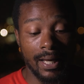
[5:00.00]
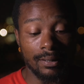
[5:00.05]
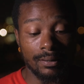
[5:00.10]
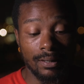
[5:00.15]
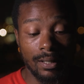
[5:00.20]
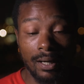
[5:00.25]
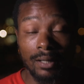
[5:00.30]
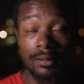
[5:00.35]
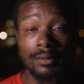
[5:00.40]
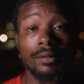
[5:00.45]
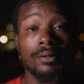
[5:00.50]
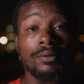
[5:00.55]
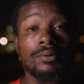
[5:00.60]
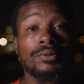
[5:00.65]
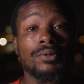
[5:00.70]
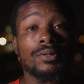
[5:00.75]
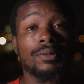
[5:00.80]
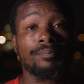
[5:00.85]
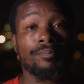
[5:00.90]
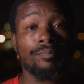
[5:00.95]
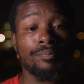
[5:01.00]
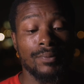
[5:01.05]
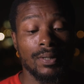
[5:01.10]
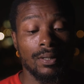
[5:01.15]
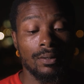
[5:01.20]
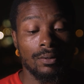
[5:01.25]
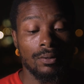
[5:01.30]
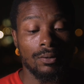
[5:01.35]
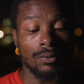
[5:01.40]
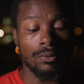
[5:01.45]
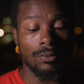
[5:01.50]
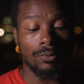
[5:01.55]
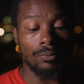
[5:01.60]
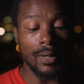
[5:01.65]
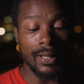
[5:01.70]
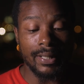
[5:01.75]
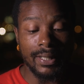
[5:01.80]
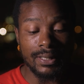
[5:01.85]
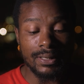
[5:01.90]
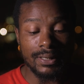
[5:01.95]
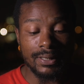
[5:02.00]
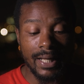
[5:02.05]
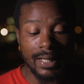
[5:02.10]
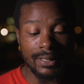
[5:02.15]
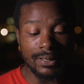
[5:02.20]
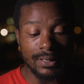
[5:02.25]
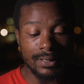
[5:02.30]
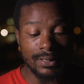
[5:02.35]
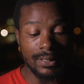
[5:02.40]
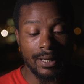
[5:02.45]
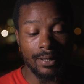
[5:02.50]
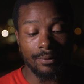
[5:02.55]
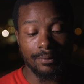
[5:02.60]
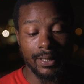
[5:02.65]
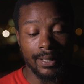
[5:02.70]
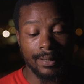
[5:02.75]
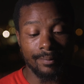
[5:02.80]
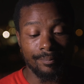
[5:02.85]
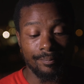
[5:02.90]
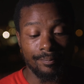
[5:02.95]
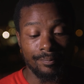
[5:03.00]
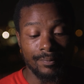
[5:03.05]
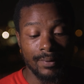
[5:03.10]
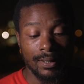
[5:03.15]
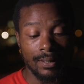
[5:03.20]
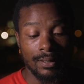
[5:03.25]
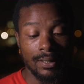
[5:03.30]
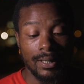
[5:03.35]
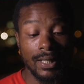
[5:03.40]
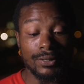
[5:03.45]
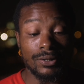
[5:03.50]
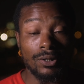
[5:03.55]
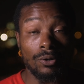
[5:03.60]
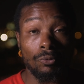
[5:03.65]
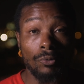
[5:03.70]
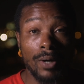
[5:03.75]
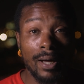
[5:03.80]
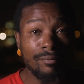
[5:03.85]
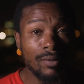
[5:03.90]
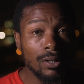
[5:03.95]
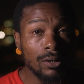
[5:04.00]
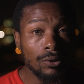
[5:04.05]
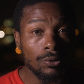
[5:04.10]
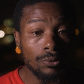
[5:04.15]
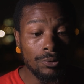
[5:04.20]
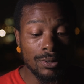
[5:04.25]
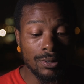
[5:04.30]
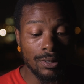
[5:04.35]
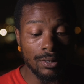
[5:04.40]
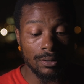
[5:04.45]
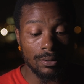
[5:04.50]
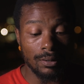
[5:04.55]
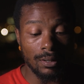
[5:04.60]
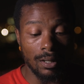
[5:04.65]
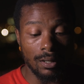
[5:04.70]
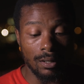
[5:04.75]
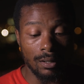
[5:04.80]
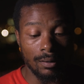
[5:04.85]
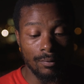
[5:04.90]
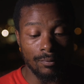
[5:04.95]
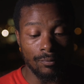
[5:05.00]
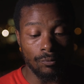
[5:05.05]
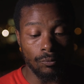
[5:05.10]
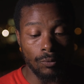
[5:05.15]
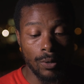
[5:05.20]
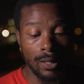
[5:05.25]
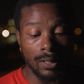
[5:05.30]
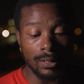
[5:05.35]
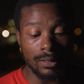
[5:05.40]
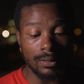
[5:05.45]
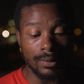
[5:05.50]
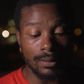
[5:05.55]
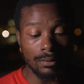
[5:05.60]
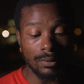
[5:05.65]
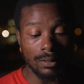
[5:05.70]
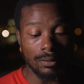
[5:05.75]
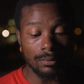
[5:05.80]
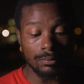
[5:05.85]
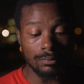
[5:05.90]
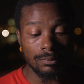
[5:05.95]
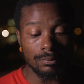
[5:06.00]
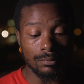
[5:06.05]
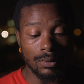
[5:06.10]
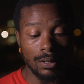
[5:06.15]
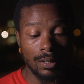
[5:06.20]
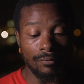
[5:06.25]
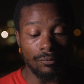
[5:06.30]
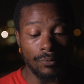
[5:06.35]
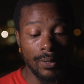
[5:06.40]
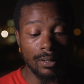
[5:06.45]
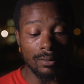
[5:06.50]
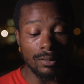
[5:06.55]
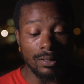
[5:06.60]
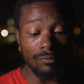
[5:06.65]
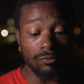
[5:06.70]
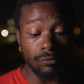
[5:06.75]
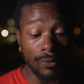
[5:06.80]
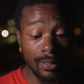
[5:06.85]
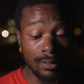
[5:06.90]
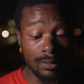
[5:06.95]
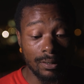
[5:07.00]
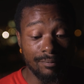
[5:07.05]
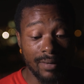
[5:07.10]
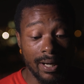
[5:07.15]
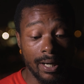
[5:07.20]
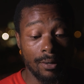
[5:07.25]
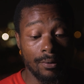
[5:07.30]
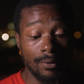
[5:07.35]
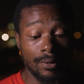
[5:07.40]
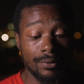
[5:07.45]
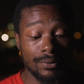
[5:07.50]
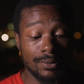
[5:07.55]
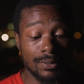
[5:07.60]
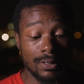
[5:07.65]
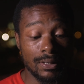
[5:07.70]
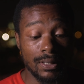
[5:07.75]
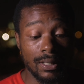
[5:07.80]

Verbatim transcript: and others, what is necessary is a revolution of what a fr- friend of ours,